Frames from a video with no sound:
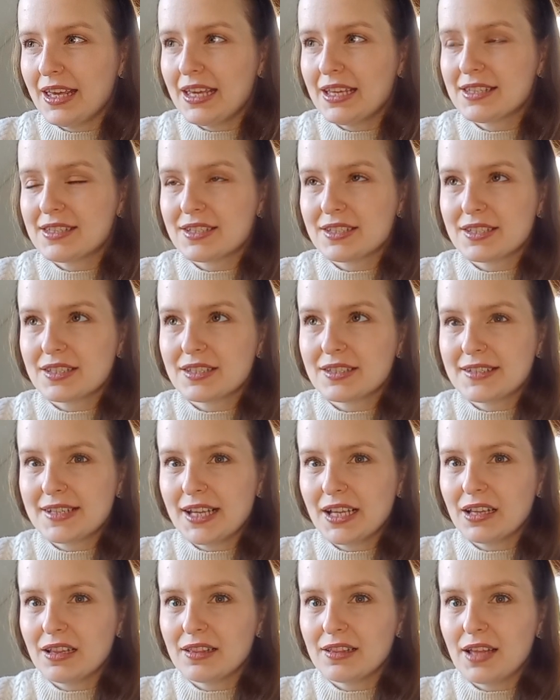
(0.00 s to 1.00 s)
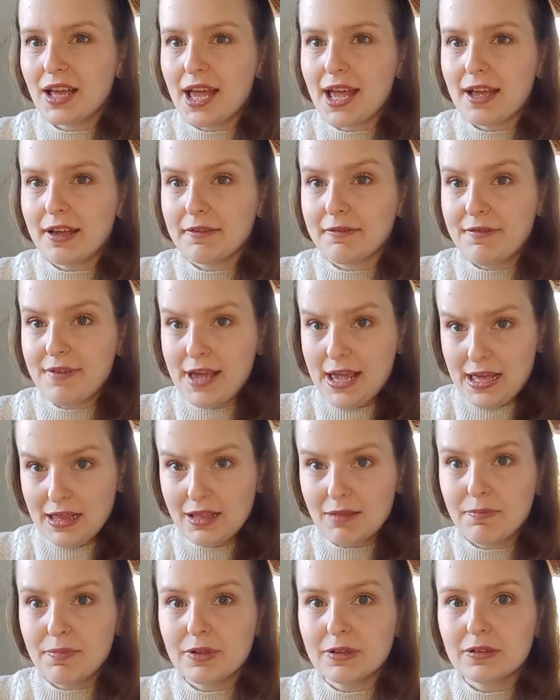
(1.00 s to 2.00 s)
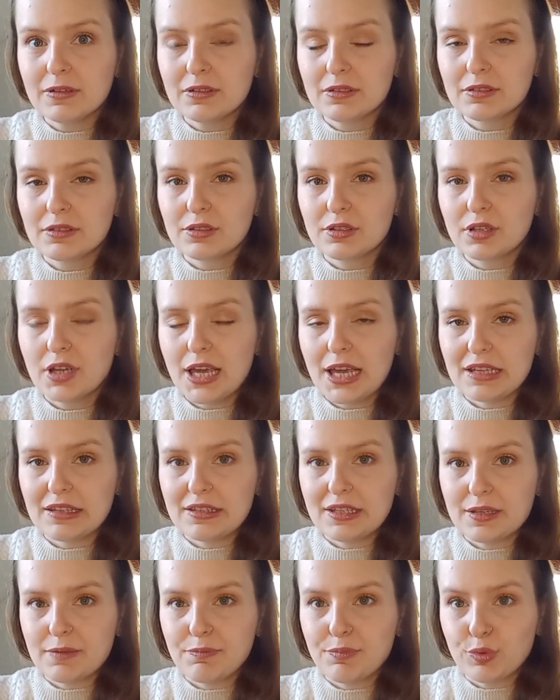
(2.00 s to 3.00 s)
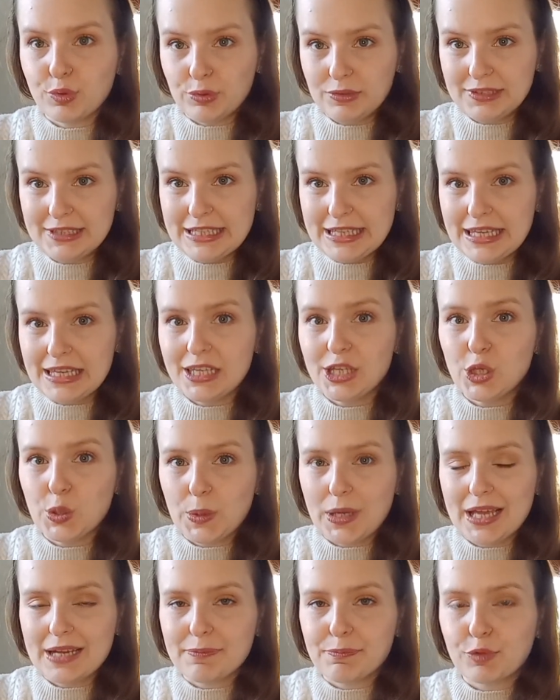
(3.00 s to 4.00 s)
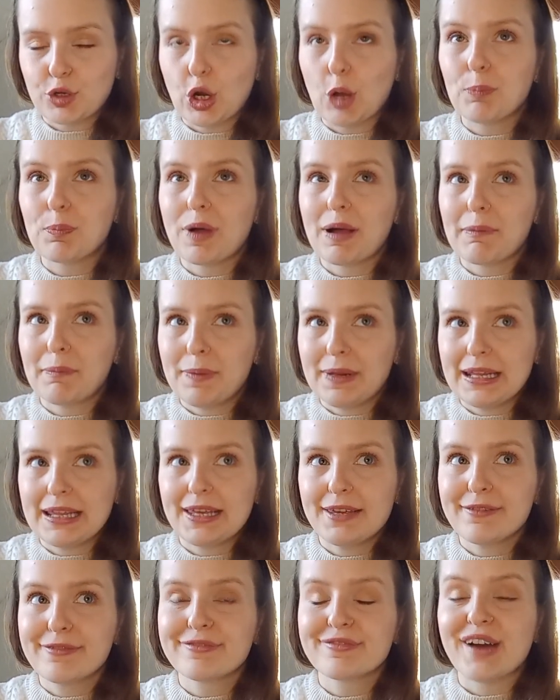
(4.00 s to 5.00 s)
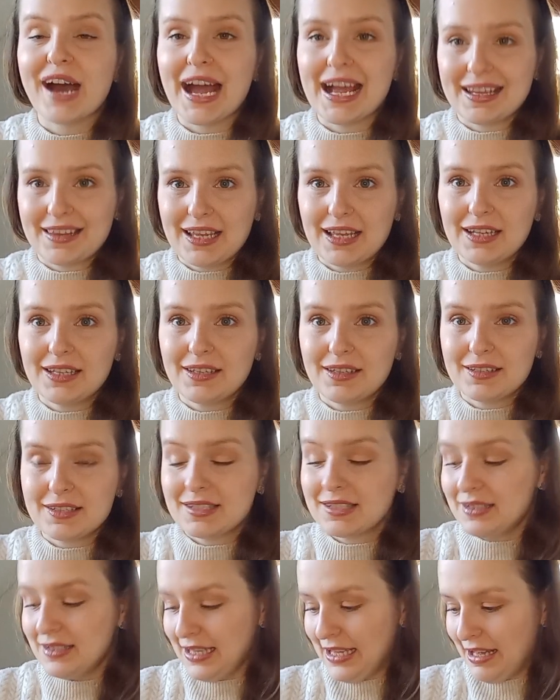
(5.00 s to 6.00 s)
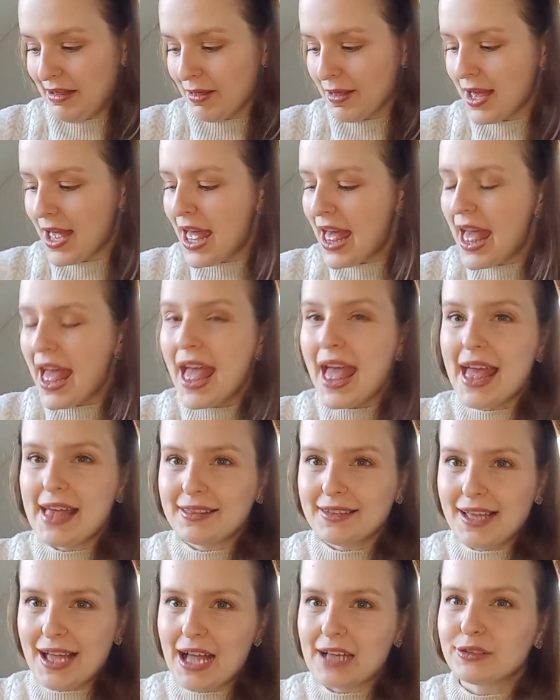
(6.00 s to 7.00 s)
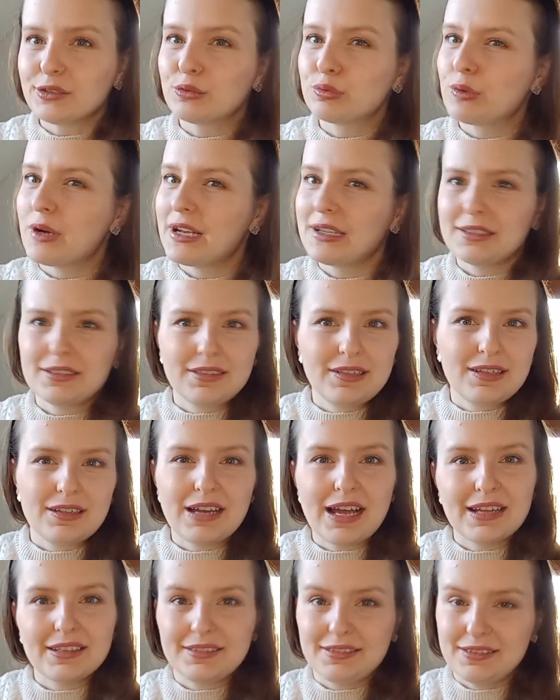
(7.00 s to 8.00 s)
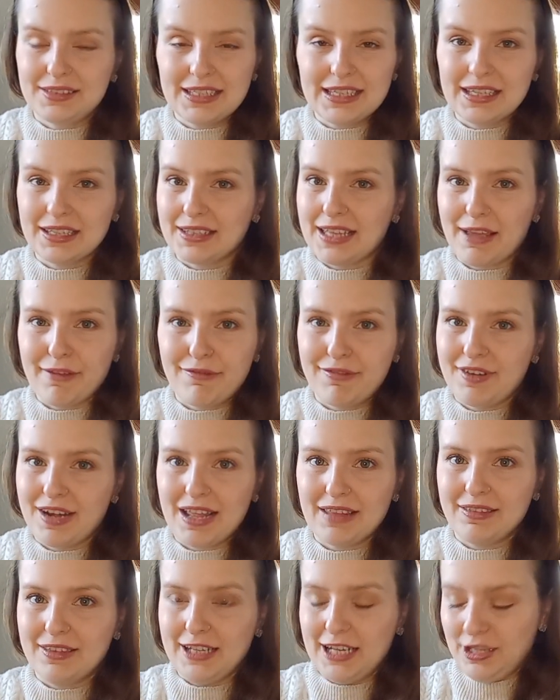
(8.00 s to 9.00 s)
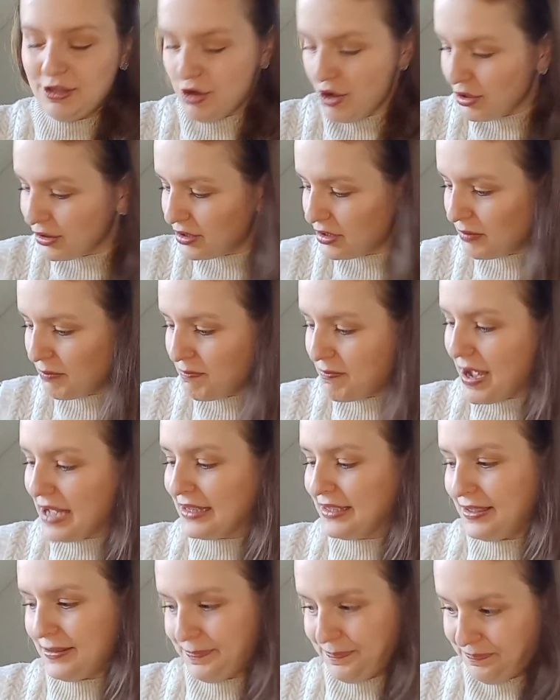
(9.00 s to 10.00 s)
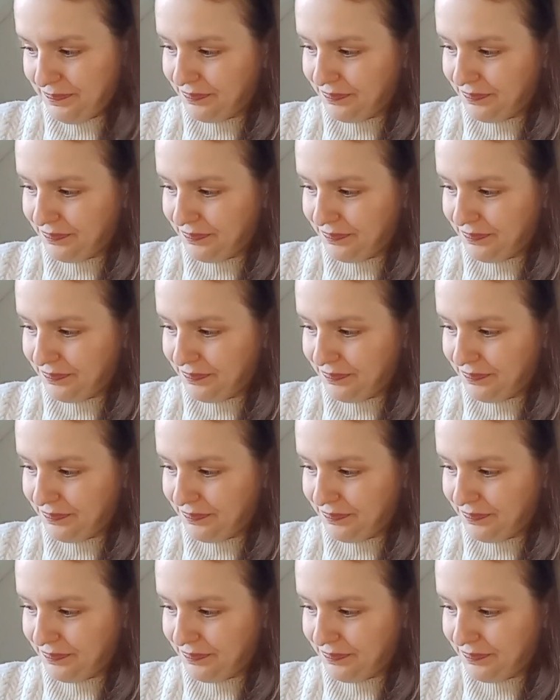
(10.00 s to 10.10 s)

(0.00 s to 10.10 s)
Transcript: it's still available at the boutique you can probably find it still and the other one I think definitely not but